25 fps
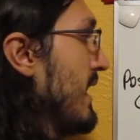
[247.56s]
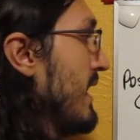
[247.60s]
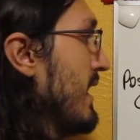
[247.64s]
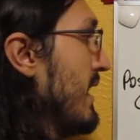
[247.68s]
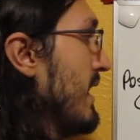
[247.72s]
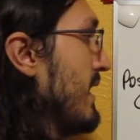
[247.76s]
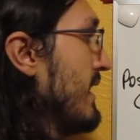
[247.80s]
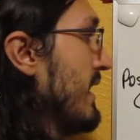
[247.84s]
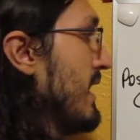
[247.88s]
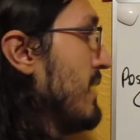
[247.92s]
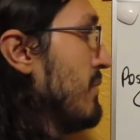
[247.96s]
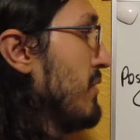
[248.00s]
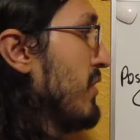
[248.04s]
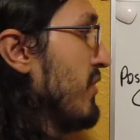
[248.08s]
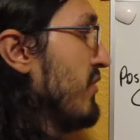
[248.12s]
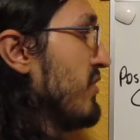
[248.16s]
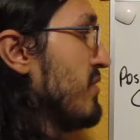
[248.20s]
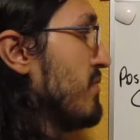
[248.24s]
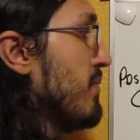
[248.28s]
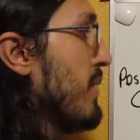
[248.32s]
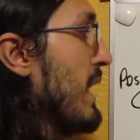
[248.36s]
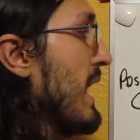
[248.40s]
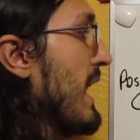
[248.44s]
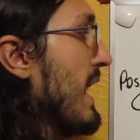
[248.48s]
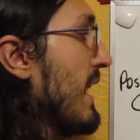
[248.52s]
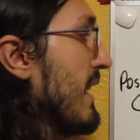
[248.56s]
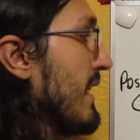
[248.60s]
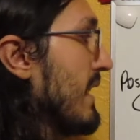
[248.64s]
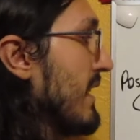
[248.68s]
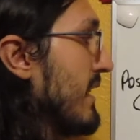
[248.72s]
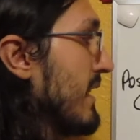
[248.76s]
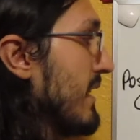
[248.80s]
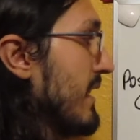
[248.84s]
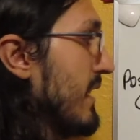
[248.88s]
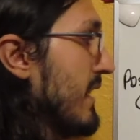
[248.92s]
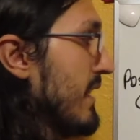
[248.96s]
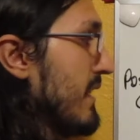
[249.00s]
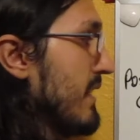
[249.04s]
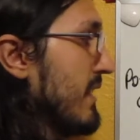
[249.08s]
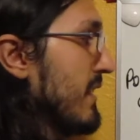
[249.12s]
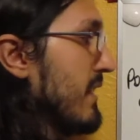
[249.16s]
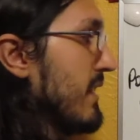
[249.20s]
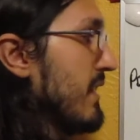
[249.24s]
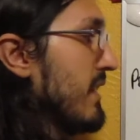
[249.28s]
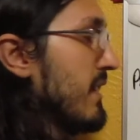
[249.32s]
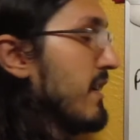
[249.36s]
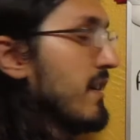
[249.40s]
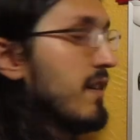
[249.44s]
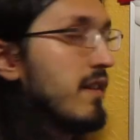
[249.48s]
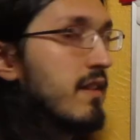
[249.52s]
and then it moved back
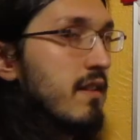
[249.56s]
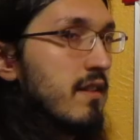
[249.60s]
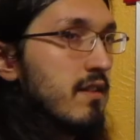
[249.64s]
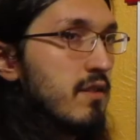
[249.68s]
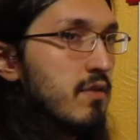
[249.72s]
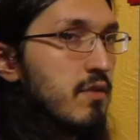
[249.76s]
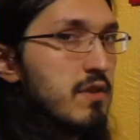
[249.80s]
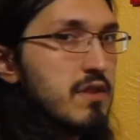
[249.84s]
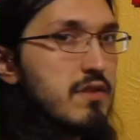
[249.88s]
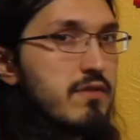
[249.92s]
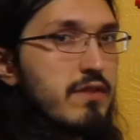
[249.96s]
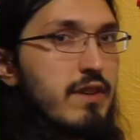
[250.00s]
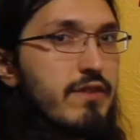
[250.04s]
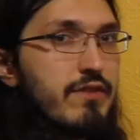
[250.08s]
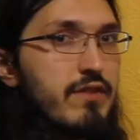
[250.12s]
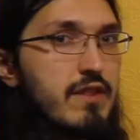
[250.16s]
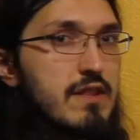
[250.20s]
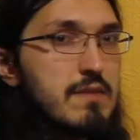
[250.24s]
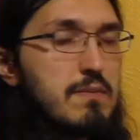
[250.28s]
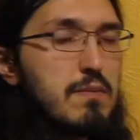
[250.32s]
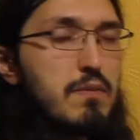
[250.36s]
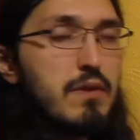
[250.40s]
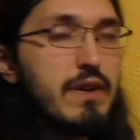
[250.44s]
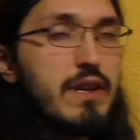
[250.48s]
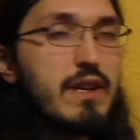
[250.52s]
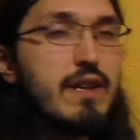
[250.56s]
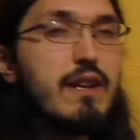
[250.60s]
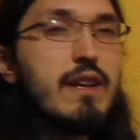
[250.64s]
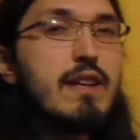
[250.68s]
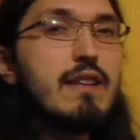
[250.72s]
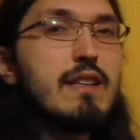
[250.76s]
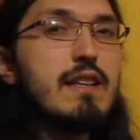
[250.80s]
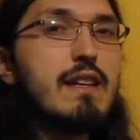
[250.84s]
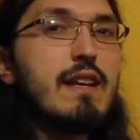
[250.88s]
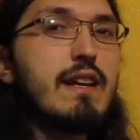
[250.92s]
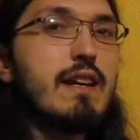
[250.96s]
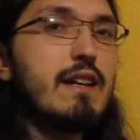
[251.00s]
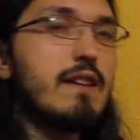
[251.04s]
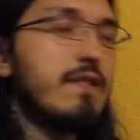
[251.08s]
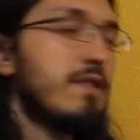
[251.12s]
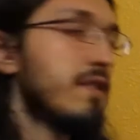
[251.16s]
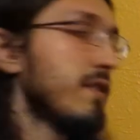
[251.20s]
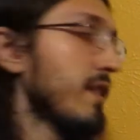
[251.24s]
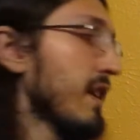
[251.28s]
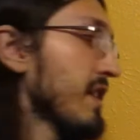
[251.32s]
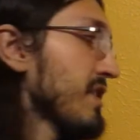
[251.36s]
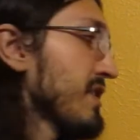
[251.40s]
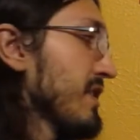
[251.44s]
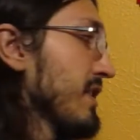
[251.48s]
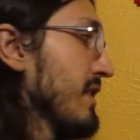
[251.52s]
towards the reference point in the negative
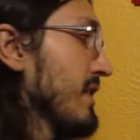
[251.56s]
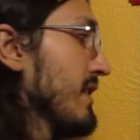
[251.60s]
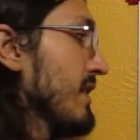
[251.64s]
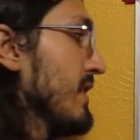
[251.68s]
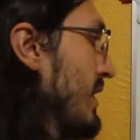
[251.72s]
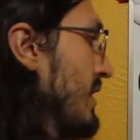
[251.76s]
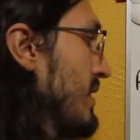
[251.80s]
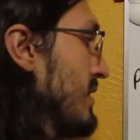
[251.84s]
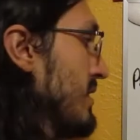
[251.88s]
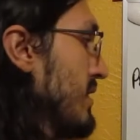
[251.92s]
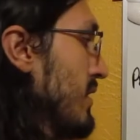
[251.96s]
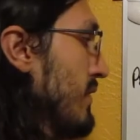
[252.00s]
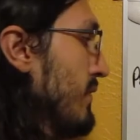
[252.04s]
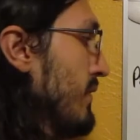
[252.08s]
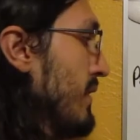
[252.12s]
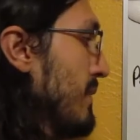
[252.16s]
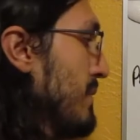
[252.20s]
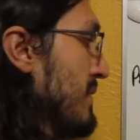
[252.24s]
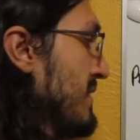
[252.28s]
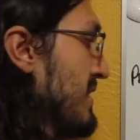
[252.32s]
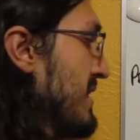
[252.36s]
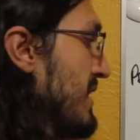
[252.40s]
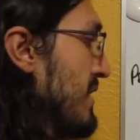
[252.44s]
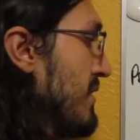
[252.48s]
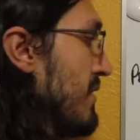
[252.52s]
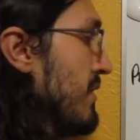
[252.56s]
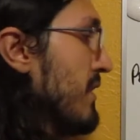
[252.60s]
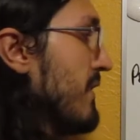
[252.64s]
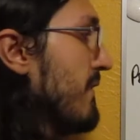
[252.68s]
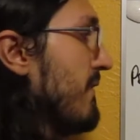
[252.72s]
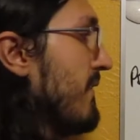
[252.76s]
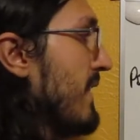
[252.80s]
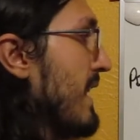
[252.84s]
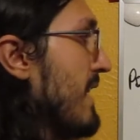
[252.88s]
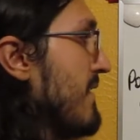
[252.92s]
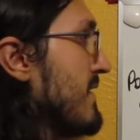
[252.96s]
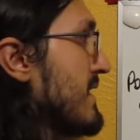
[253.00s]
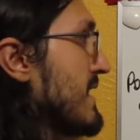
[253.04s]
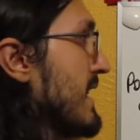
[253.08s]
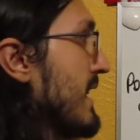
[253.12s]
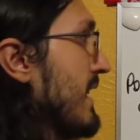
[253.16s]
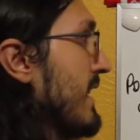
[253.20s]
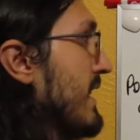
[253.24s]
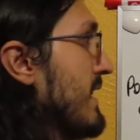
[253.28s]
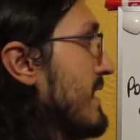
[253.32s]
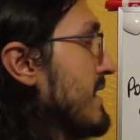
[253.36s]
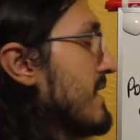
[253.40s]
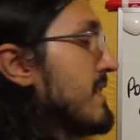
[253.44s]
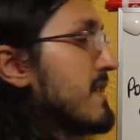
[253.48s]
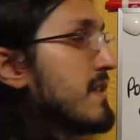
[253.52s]
direction. So from 0 to 5
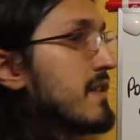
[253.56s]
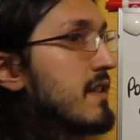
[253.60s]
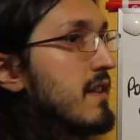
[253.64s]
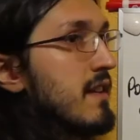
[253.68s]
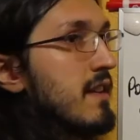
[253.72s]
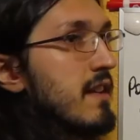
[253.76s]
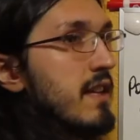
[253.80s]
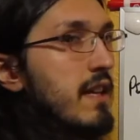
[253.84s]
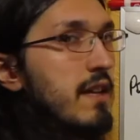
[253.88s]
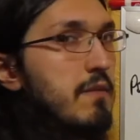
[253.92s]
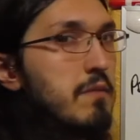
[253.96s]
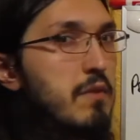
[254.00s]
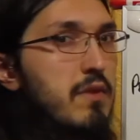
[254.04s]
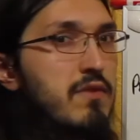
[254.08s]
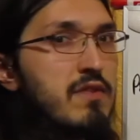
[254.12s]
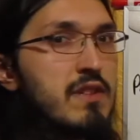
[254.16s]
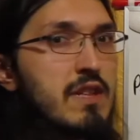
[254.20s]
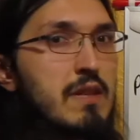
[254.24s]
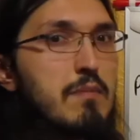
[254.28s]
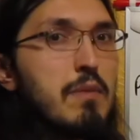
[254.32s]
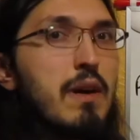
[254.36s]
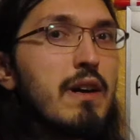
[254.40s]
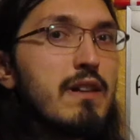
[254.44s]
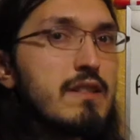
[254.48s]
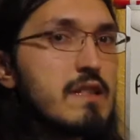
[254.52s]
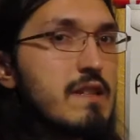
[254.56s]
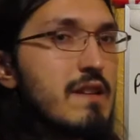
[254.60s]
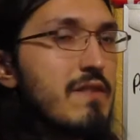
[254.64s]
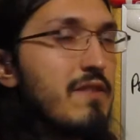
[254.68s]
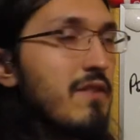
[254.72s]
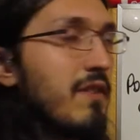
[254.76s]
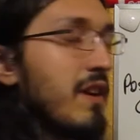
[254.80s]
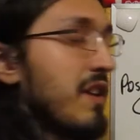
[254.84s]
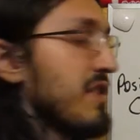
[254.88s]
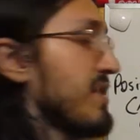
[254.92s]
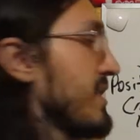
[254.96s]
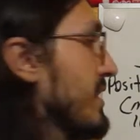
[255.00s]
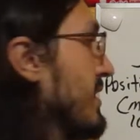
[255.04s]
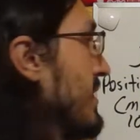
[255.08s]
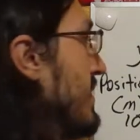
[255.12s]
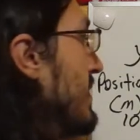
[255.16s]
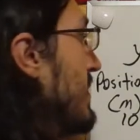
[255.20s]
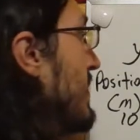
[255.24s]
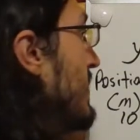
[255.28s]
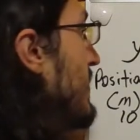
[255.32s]
seconds, it moved in the positive direction.